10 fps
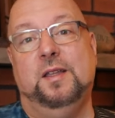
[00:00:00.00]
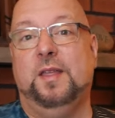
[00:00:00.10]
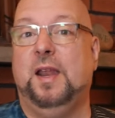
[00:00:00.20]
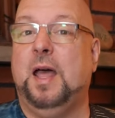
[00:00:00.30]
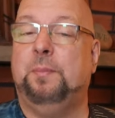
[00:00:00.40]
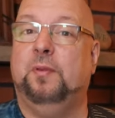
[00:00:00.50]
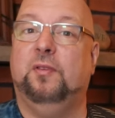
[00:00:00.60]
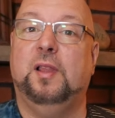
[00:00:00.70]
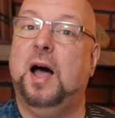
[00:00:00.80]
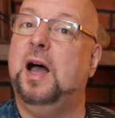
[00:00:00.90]
that
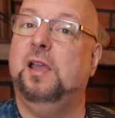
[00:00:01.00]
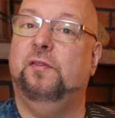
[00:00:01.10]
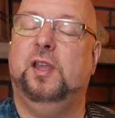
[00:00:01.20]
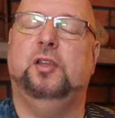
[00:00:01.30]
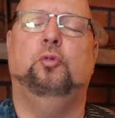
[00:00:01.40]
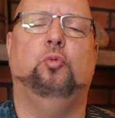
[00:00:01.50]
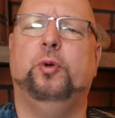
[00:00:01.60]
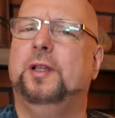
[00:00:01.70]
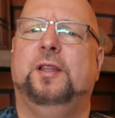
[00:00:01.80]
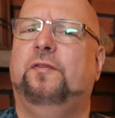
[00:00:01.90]
happens live and you
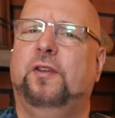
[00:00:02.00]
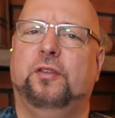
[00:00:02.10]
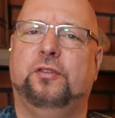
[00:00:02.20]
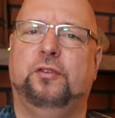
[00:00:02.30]
really feel